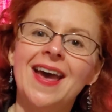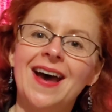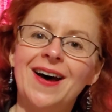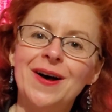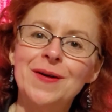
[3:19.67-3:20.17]

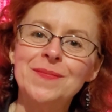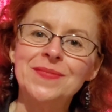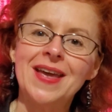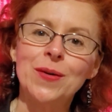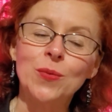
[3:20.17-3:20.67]

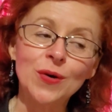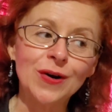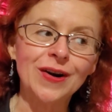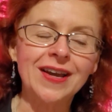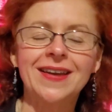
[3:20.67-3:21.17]
at
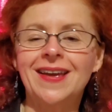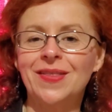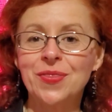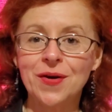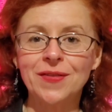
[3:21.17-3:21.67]
work
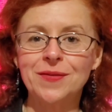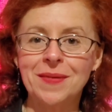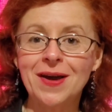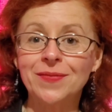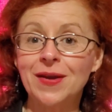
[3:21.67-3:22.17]
and thawed them out,